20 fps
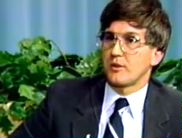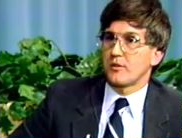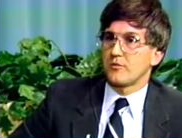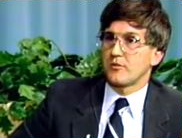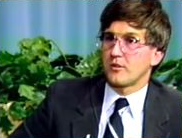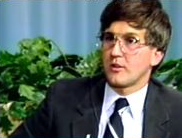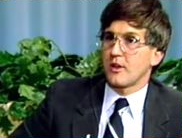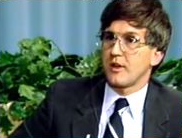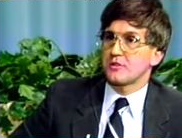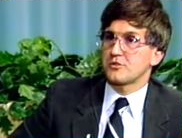for
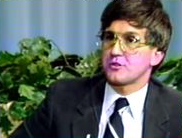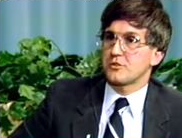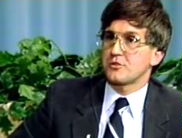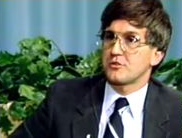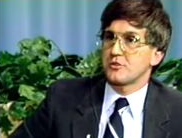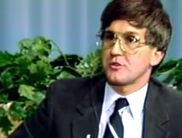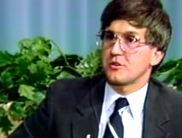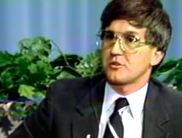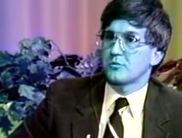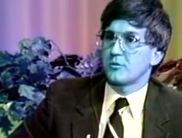the last six
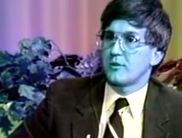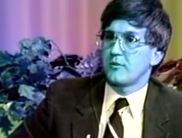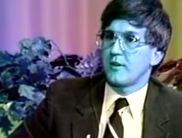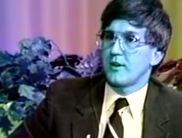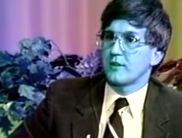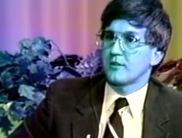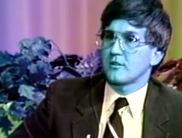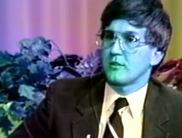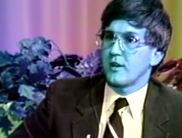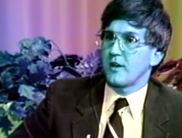years we've
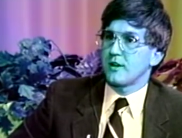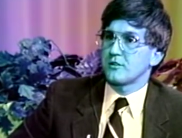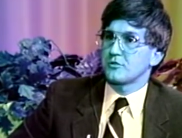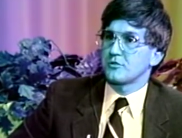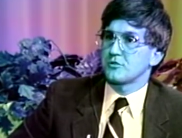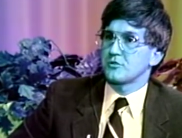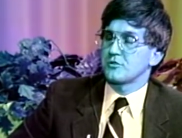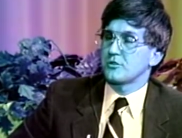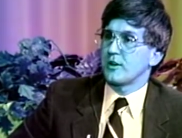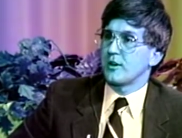had
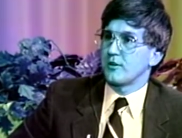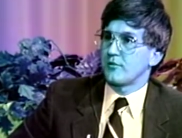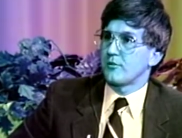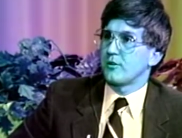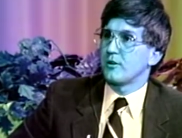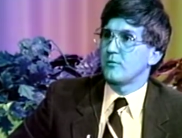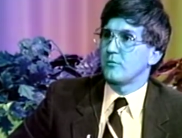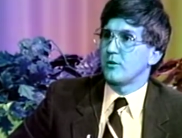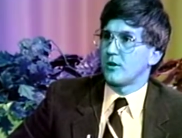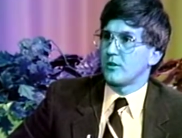classes
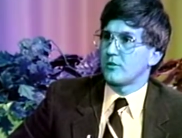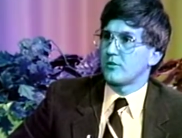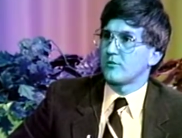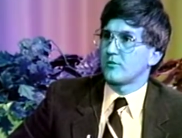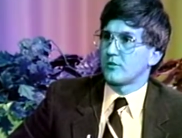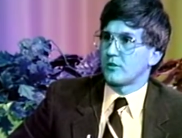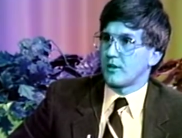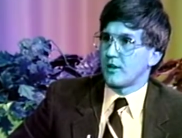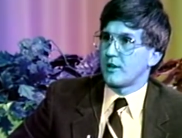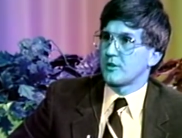every month
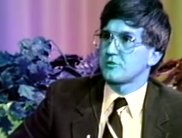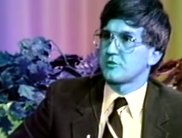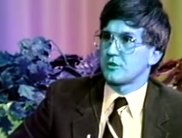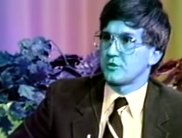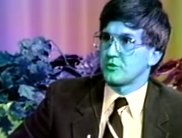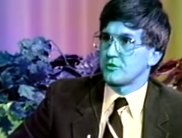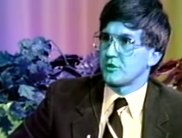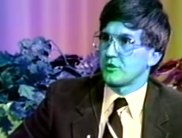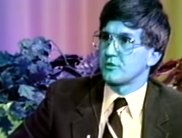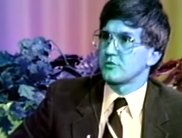for the last
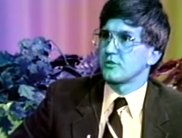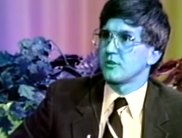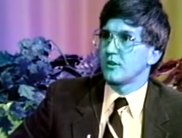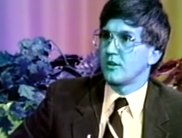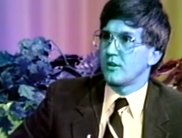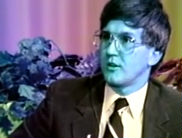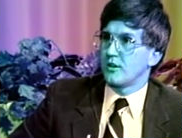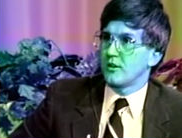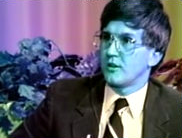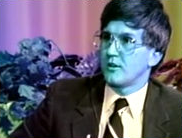six years.
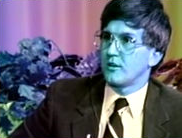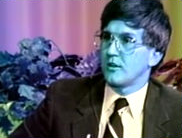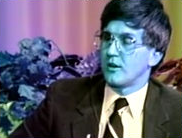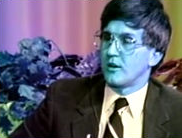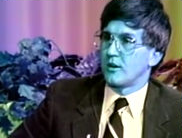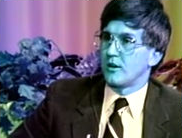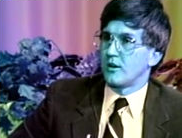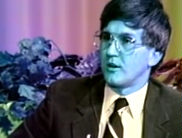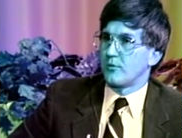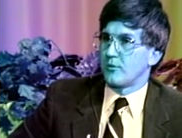
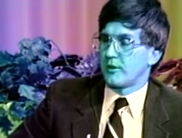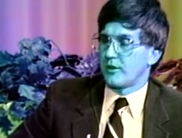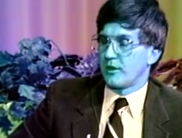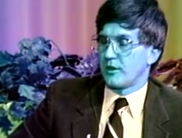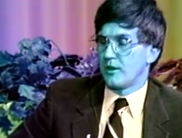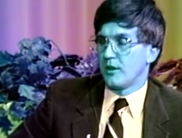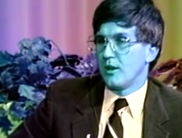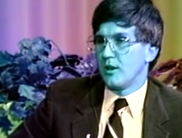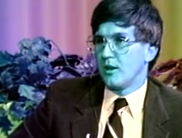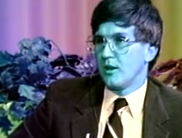Uh,
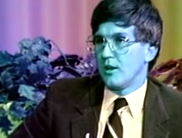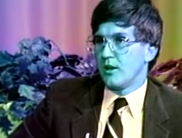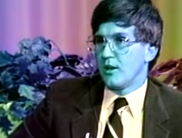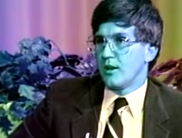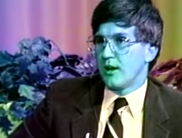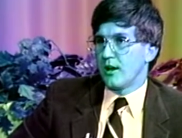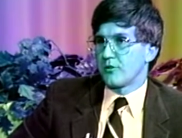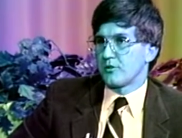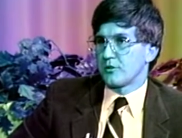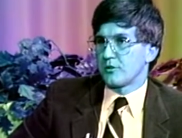we
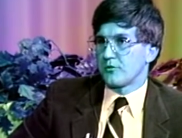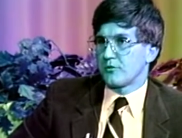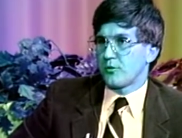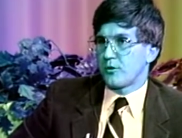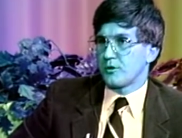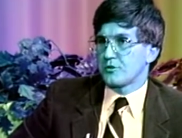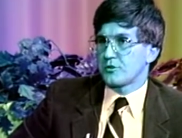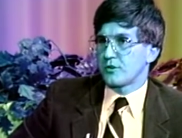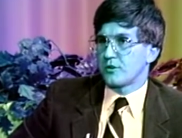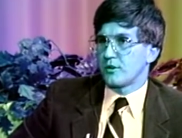have the good
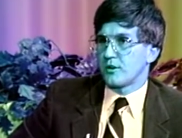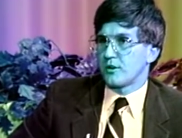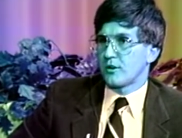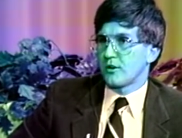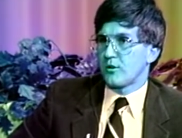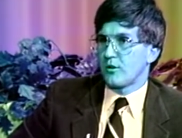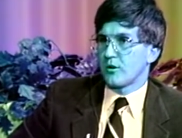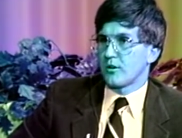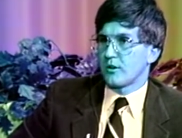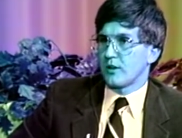fortune here in
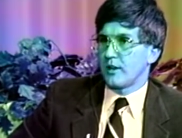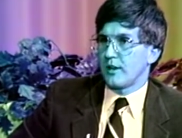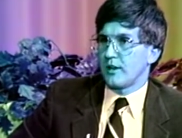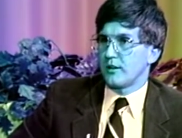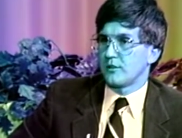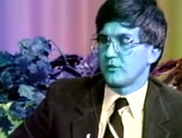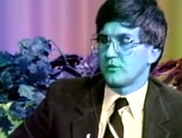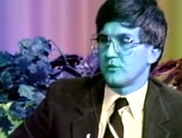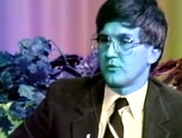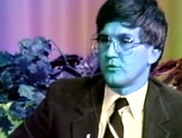Coeur
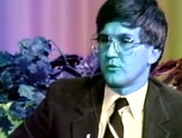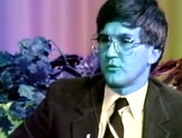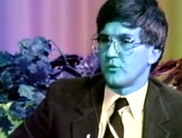d'Alene to